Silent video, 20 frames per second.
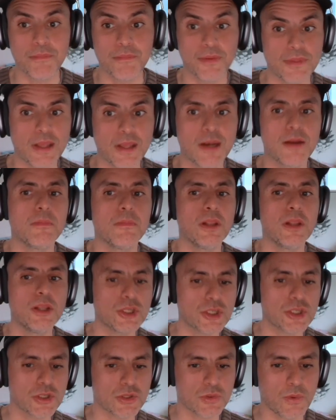but then a
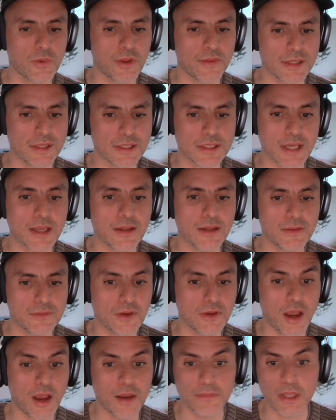malicious one the second
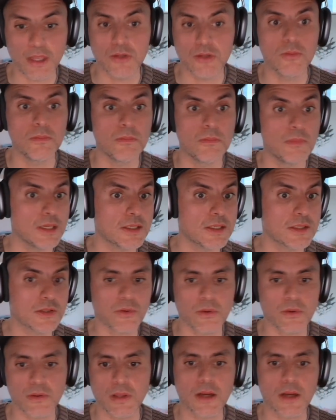time that you miss
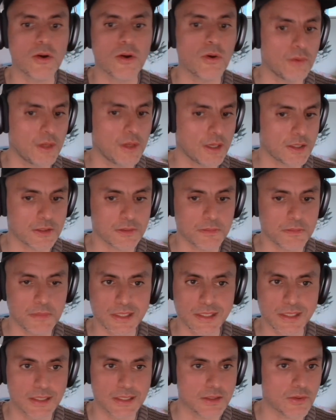or that Codex
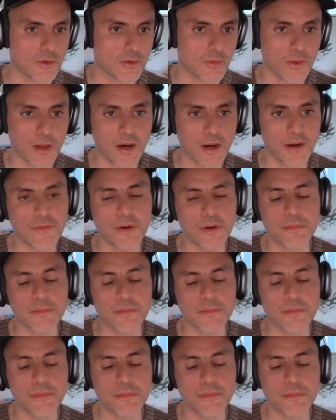misses or whatever.